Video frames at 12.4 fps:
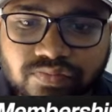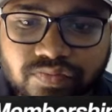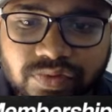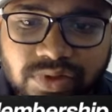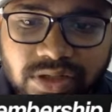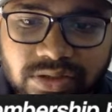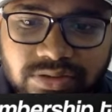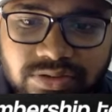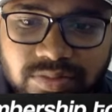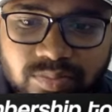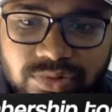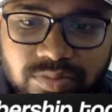we'll get
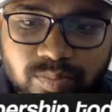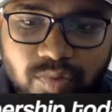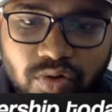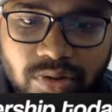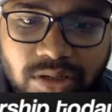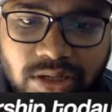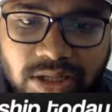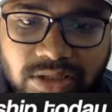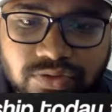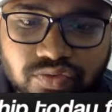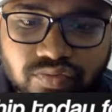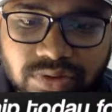some small
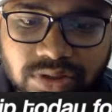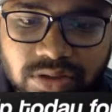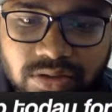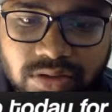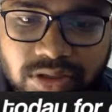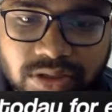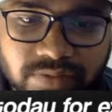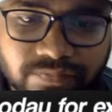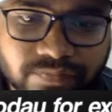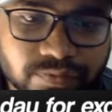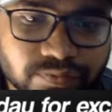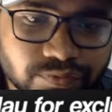lines over here, and
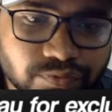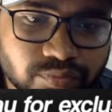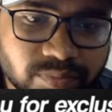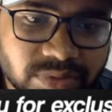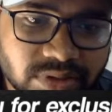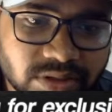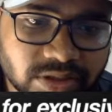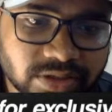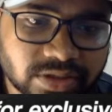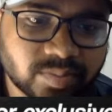if you zoom in a little